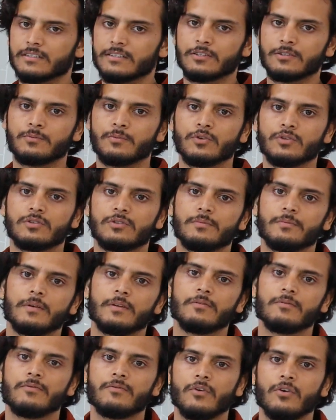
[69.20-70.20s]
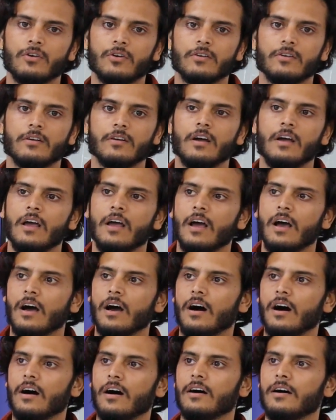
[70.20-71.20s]
is responsible for
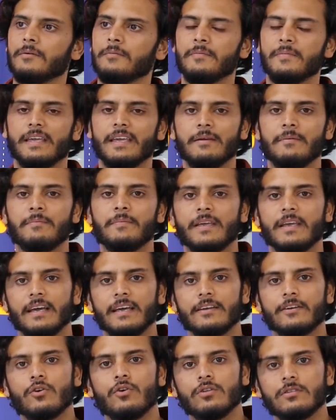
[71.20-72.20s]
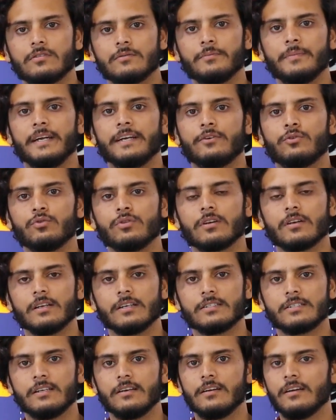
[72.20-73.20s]
API calls made to the
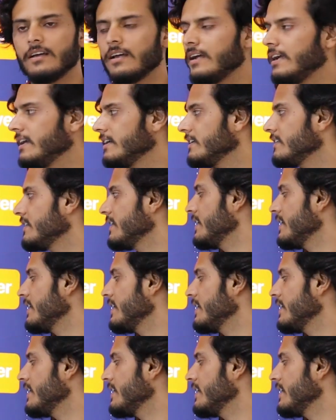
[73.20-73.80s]
cluster, and